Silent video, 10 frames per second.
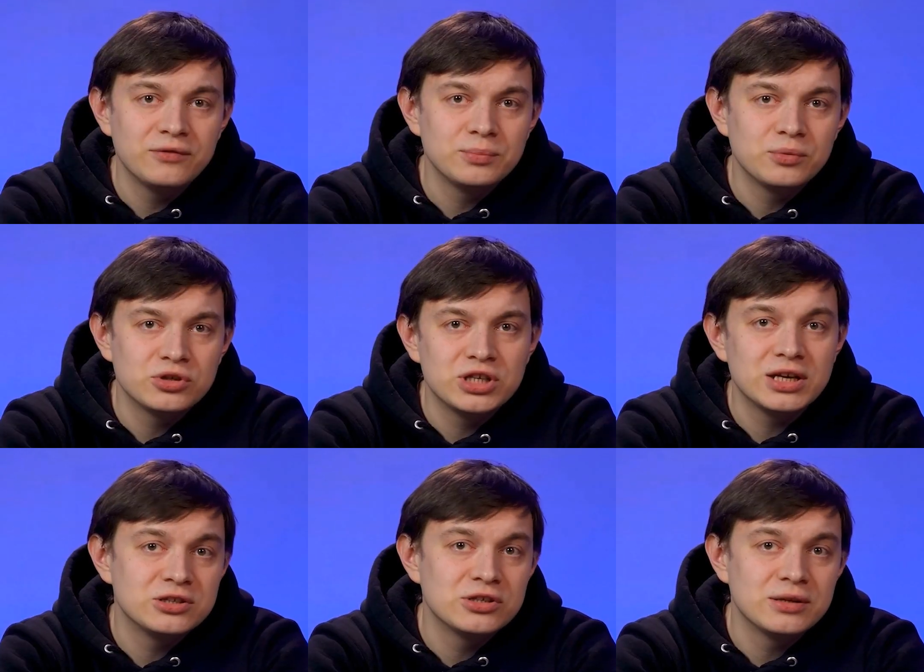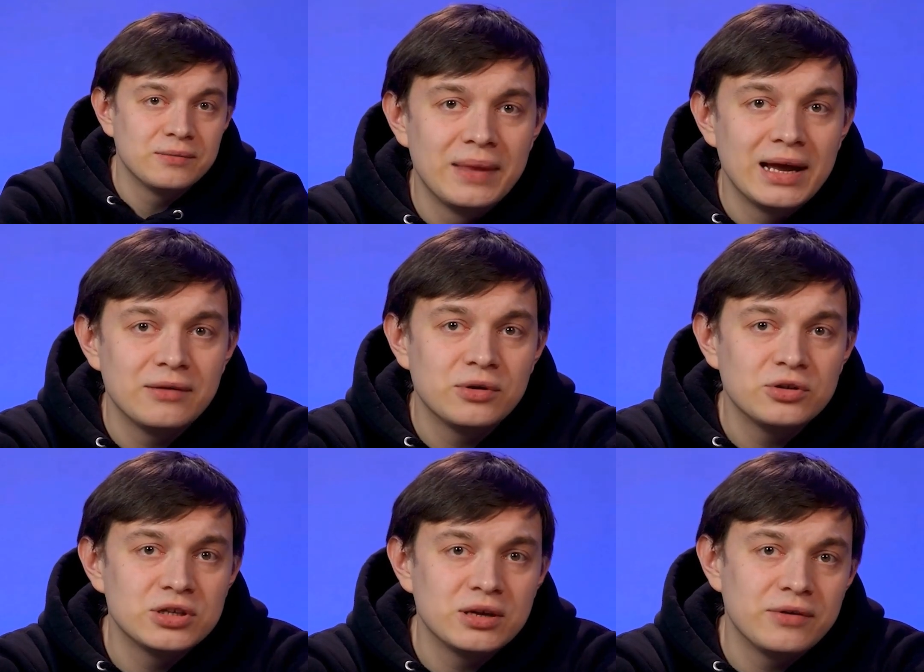football changed, the
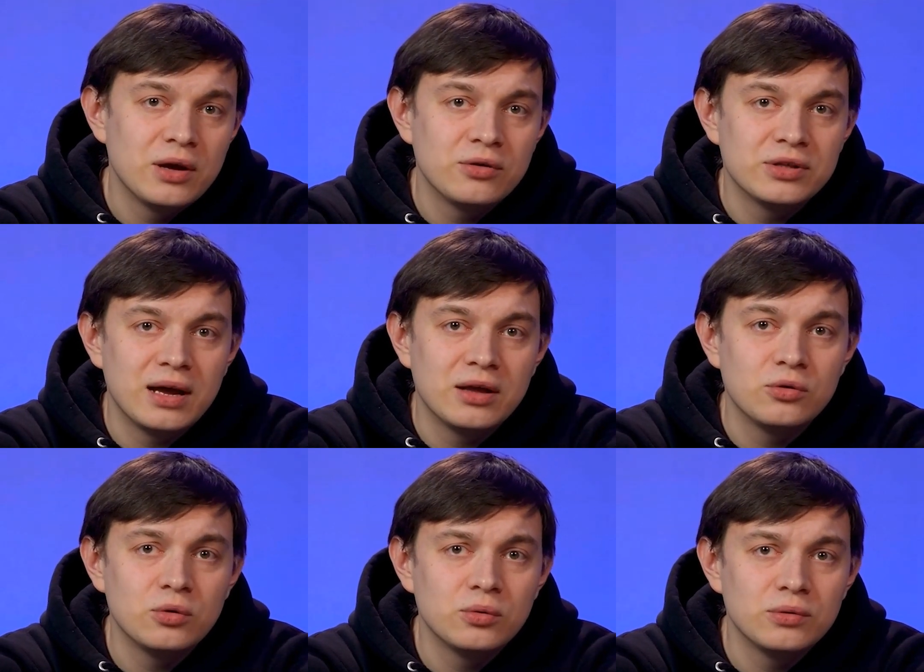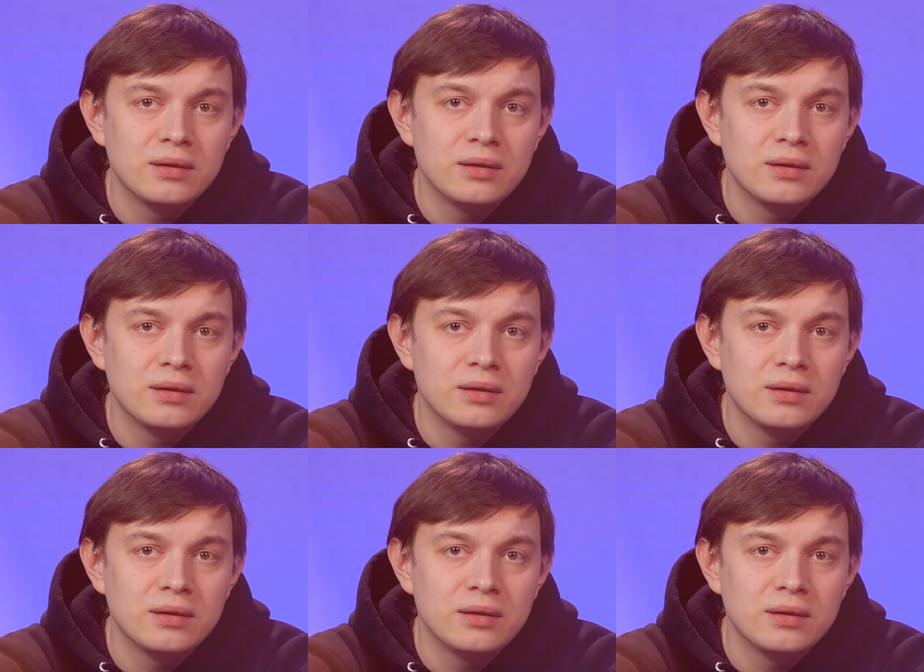evolution of the offside rule.